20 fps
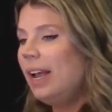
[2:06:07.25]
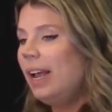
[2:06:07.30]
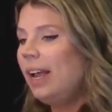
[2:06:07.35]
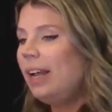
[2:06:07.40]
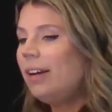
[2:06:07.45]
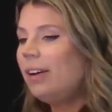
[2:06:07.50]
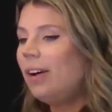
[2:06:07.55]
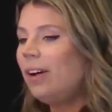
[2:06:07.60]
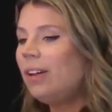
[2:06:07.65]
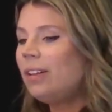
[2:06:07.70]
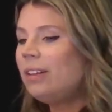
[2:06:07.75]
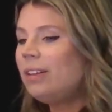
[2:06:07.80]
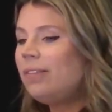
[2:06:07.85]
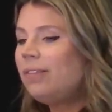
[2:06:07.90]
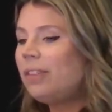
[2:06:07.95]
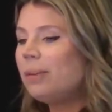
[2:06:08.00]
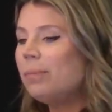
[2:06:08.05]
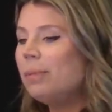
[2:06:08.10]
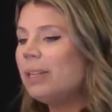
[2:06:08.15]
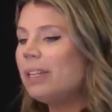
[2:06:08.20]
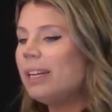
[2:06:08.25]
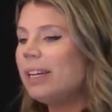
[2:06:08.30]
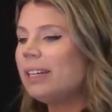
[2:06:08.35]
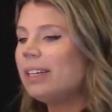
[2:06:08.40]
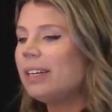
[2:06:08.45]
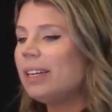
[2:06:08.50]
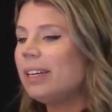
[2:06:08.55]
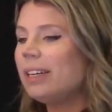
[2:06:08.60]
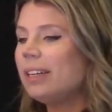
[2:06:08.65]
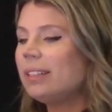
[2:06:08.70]
And all of the
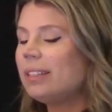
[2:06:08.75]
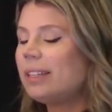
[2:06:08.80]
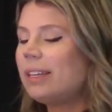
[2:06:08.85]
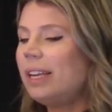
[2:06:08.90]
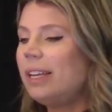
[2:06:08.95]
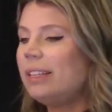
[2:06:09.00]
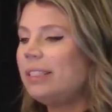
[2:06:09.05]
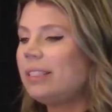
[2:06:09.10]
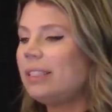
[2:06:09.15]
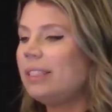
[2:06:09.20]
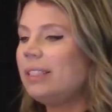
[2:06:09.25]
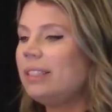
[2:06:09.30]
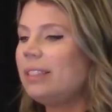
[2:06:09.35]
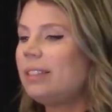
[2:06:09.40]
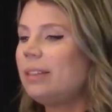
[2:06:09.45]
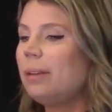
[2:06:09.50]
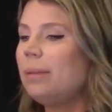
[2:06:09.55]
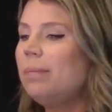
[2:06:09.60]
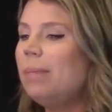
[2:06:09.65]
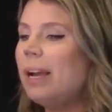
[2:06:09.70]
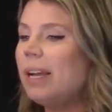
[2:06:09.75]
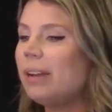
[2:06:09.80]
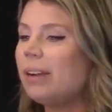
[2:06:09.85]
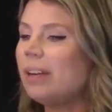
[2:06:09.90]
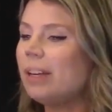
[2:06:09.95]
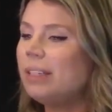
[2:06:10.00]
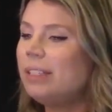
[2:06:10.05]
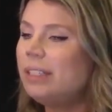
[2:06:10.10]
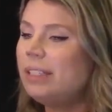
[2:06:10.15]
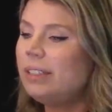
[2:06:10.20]
malignant cases met
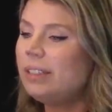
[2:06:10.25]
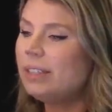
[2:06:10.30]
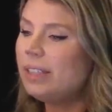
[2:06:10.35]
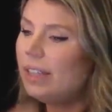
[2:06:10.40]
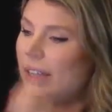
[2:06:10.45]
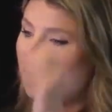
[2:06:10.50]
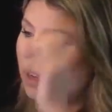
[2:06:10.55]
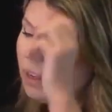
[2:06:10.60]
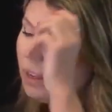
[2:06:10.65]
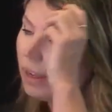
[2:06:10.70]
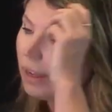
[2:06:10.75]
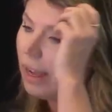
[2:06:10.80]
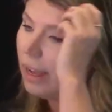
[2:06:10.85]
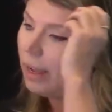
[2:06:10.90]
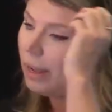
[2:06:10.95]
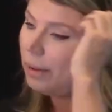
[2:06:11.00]
criteria.